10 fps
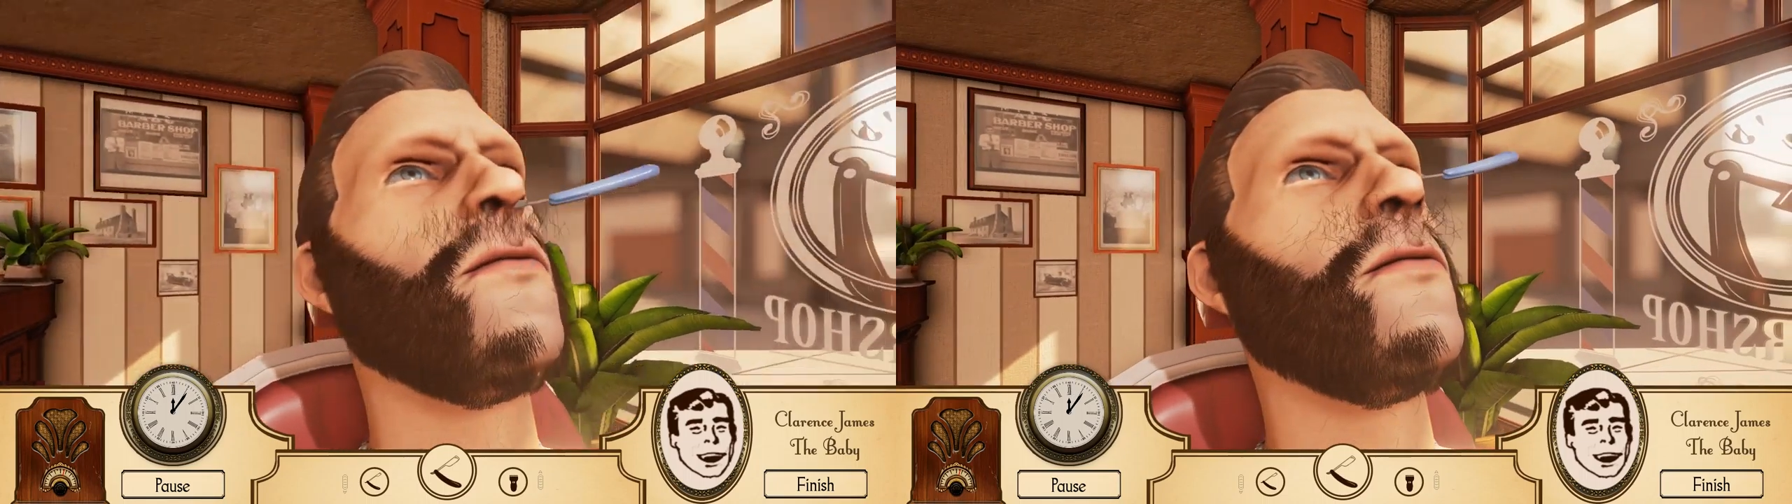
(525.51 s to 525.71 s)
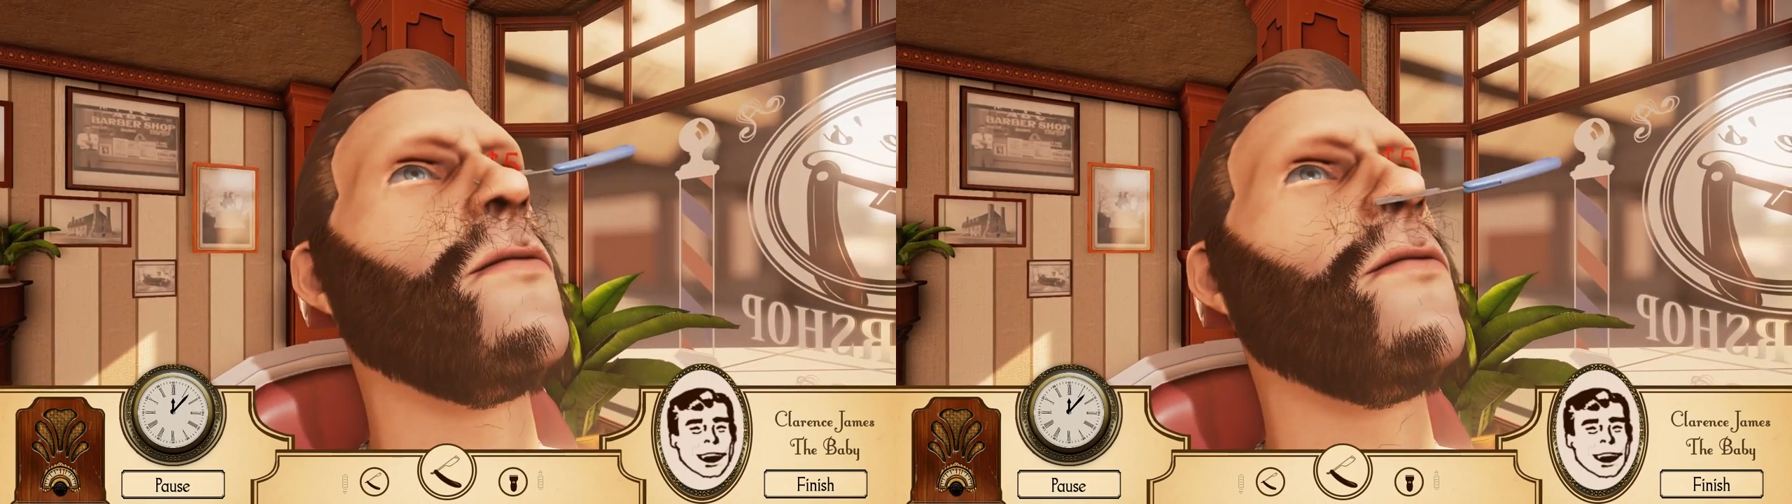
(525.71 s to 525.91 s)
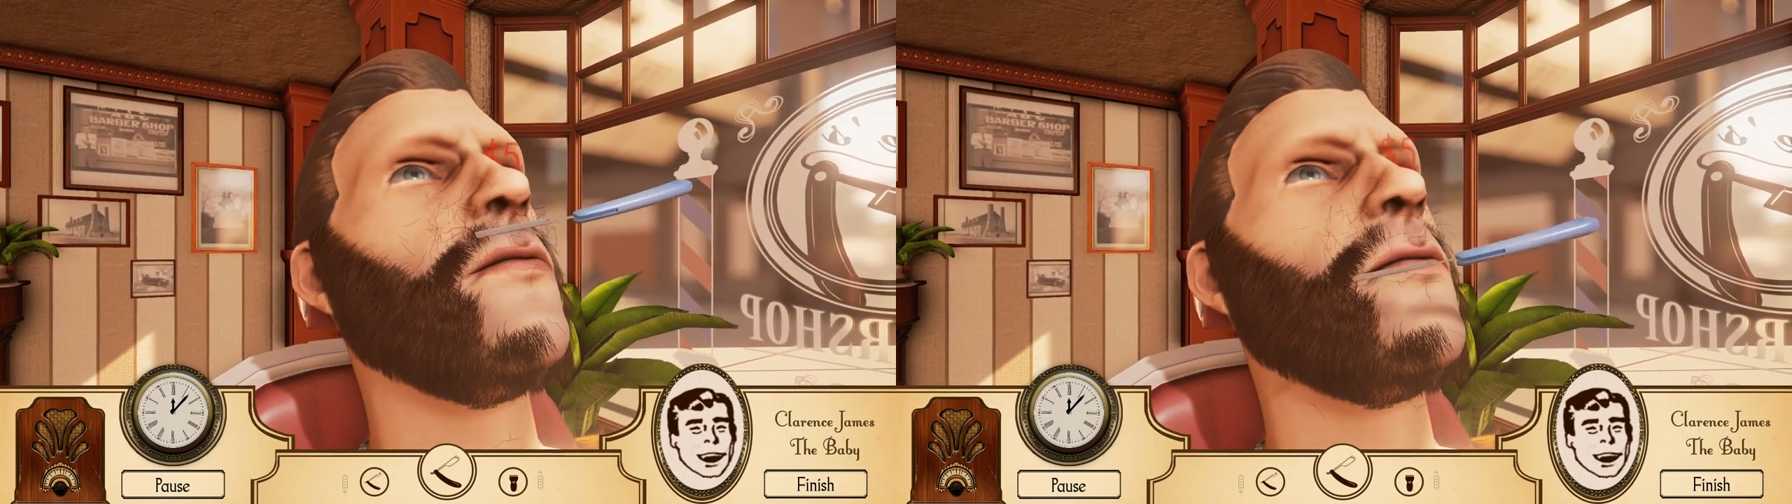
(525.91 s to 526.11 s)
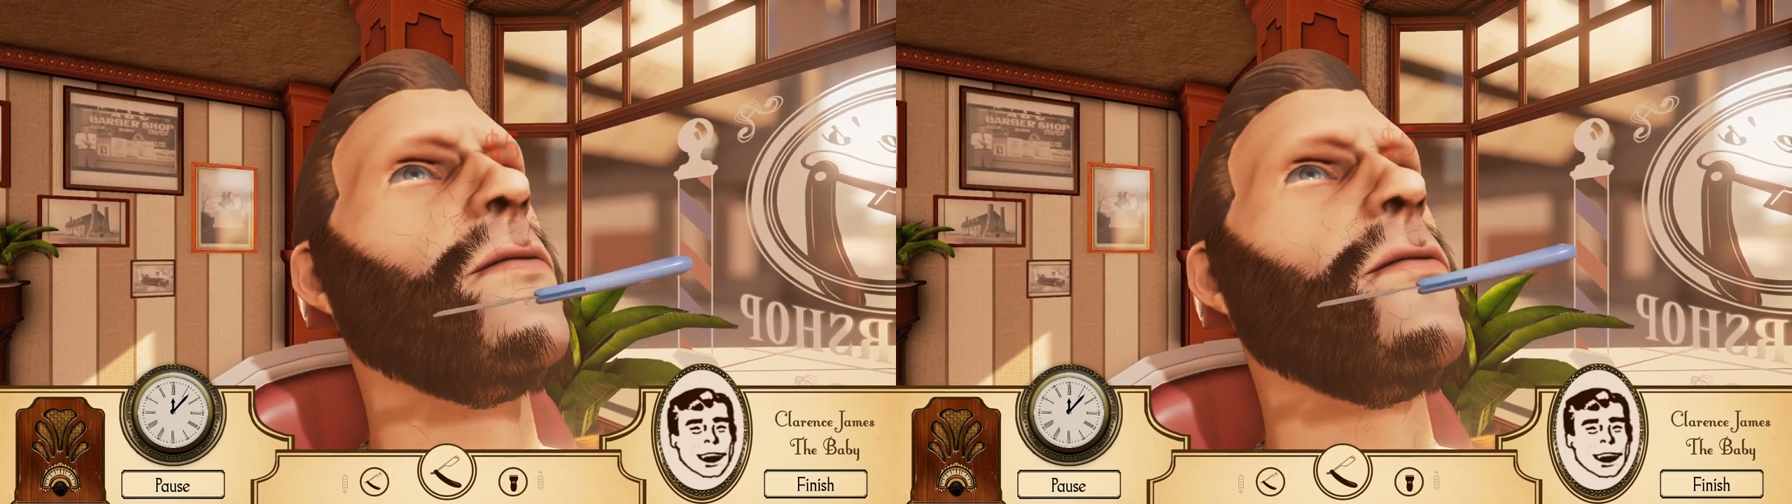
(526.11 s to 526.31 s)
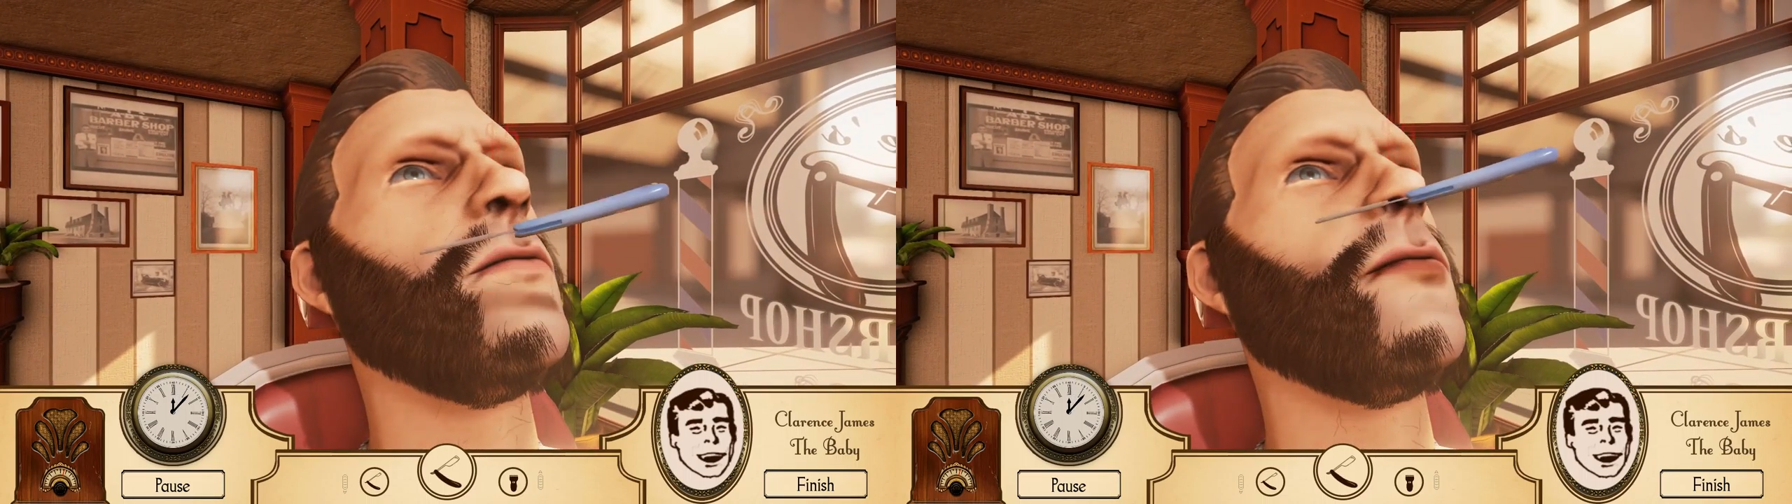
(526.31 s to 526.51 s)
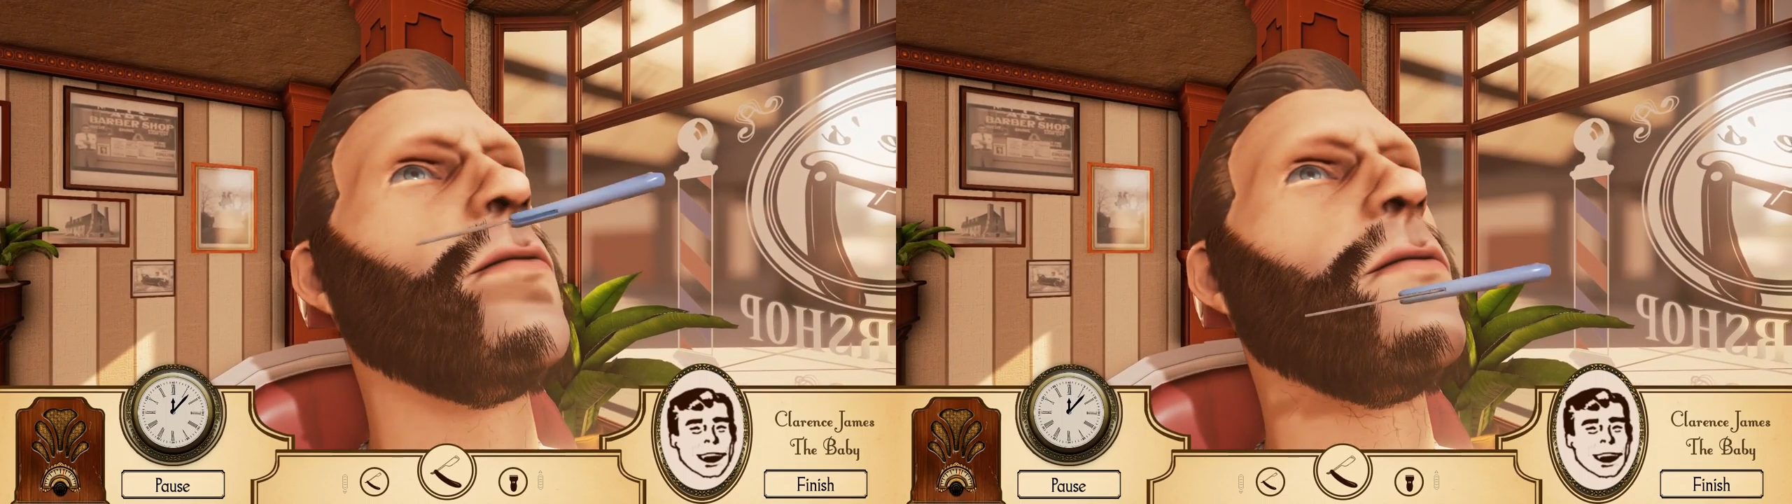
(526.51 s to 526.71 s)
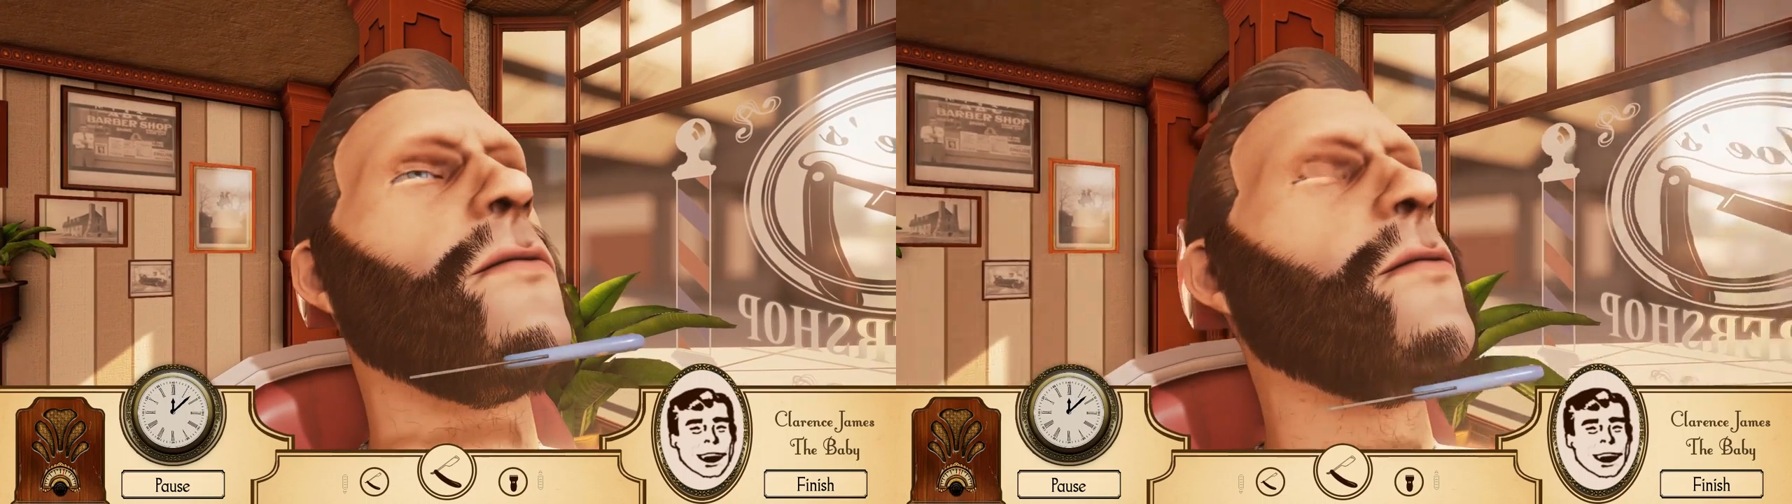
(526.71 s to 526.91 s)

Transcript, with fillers: his face.